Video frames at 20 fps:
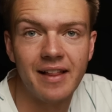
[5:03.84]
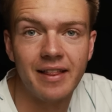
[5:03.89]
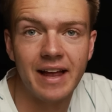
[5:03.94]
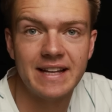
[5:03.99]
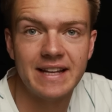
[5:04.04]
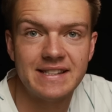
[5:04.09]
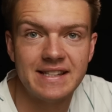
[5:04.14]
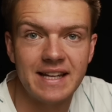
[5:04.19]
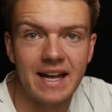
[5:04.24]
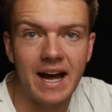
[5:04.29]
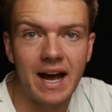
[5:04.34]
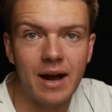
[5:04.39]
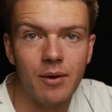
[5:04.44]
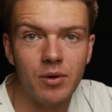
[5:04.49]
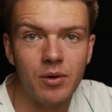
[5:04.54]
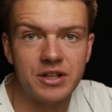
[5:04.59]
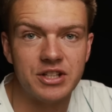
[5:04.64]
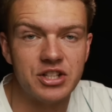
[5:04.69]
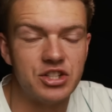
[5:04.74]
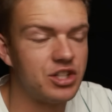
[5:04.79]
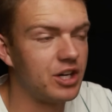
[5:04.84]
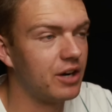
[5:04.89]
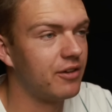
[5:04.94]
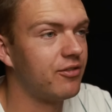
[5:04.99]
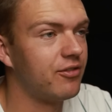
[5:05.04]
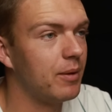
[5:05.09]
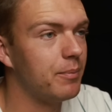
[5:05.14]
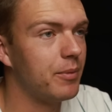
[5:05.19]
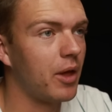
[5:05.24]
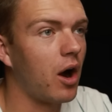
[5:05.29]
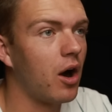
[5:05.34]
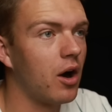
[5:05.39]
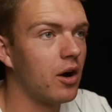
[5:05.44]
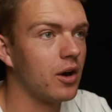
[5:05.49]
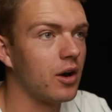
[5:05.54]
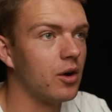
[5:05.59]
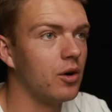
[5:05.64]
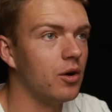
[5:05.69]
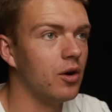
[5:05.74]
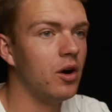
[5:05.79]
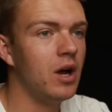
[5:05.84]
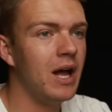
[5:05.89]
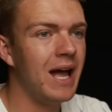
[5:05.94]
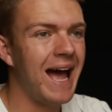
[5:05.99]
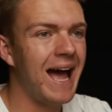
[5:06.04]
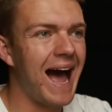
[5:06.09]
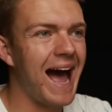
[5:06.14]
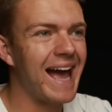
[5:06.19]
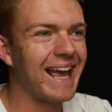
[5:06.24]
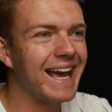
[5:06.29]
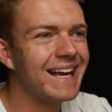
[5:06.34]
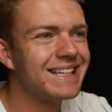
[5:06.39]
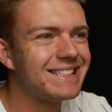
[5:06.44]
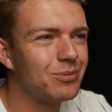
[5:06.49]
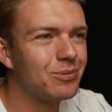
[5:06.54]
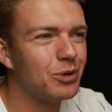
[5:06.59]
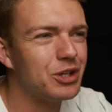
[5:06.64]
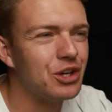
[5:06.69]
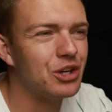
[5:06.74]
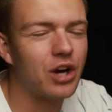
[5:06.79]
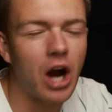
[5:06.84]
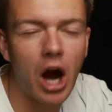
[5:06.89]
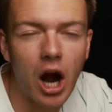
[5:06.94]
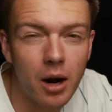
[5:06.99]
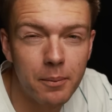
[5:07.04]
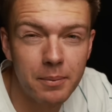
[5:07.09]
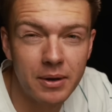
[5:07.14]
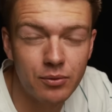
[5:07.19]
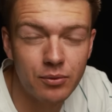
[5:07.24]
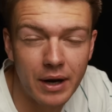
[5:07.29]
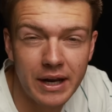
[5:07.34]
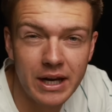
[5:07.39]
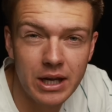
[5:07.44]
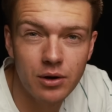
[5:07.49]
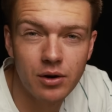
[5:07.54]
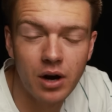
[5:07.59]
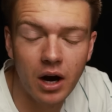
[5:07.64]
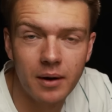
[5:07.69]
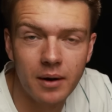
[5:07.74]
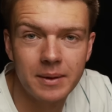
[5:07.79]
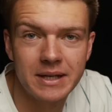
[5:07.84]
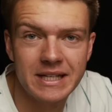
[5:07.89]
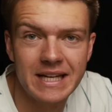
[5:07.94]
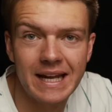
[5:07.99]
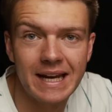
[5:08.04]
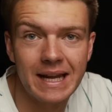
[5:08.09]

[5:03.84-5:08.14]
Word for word: highlights that I want to share from the article. I guess when you're carbon radiocarbon